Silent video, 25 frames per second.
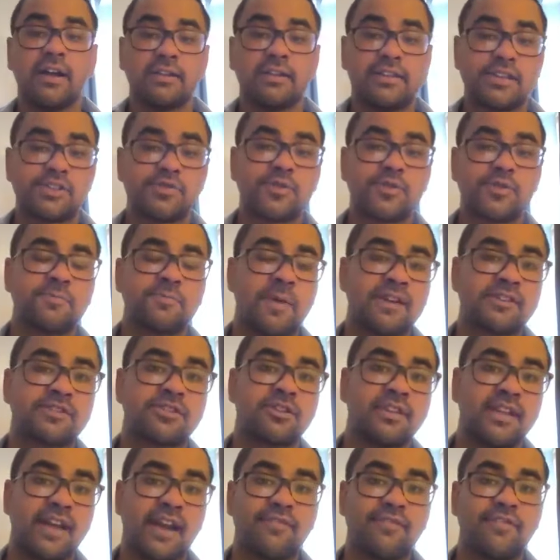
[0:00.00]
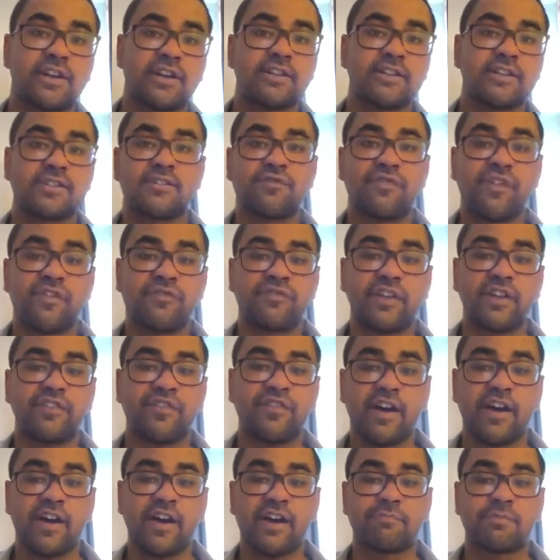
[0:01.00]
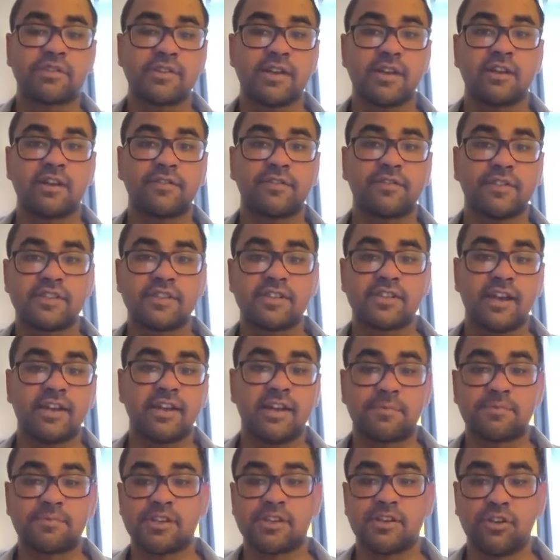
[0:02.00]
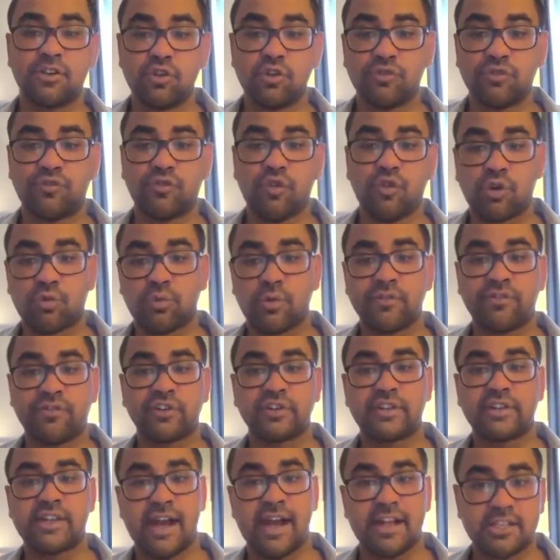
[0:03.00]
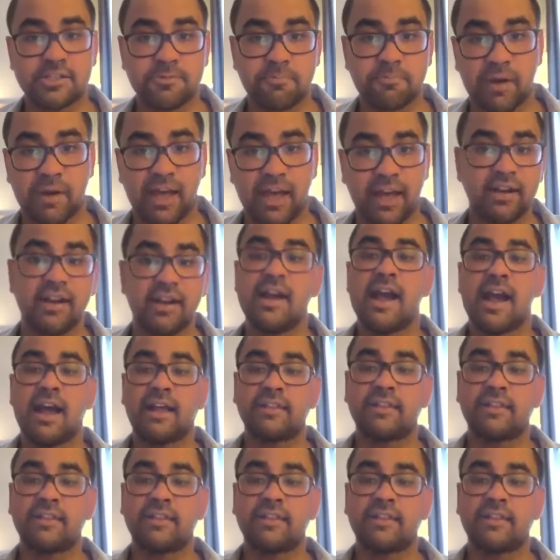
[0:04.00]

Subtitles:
This was based on the evidence that 55% of the signups in Q4 were for the ads plan,